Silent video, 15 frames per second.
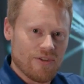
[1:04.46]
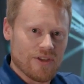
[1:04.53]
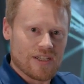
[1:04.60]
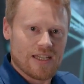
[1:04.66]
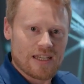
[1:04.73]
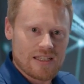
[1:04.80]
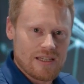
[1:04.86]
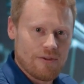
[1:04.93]
the
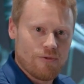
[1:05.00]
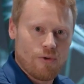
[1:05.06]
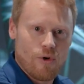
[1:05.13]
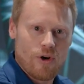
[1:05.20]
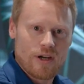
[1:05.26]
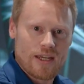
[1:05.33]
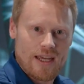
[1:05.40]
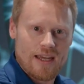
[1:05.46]

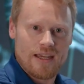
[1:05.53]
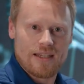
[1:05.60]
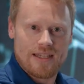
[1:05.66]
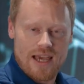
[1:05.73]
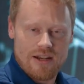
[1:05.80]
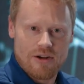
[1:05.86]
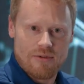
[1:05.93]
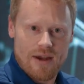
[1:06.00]
64 gig
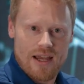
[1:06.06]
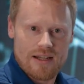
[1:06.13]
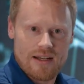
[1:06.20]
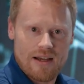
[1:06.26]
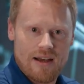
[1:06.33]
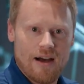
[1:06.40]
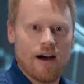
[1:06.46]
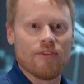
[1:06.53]
data rate
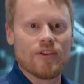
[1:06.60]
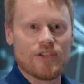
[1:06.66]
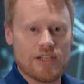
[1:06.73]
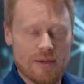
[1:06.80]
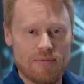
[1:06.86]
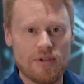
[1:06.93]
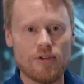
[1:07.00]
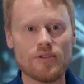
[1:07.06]
on the
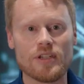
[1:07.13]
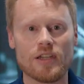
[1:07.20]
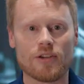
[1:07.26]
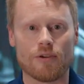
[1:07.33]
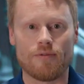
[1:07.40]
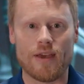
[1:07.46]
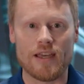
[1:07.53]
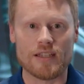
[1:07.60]
GPU's
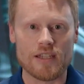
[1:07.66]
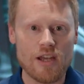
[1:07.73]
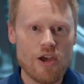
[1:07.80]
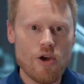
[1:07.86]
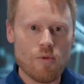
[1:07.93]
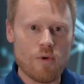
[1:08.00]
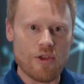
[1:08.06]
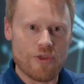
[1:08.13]
interface
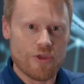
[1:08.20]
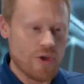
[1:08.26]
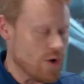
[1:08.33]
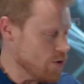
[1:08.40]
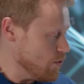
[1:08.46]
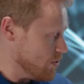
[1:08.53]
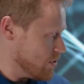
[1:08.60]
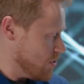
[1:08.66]
with
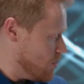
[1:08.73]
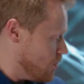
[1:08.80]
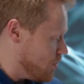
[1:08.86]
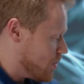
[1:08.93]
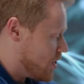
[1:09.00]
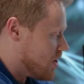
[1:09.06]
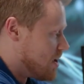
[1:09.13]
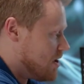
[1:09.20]
two
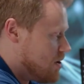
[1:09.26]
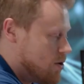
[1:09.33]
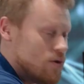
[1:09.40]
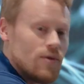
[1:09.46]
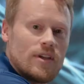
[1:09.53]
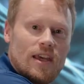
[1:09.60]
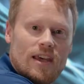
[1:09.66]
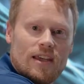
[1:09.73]

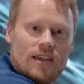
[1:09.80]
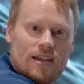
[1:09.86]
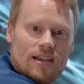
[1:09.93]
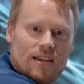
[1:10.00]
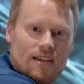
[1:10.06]
32 gig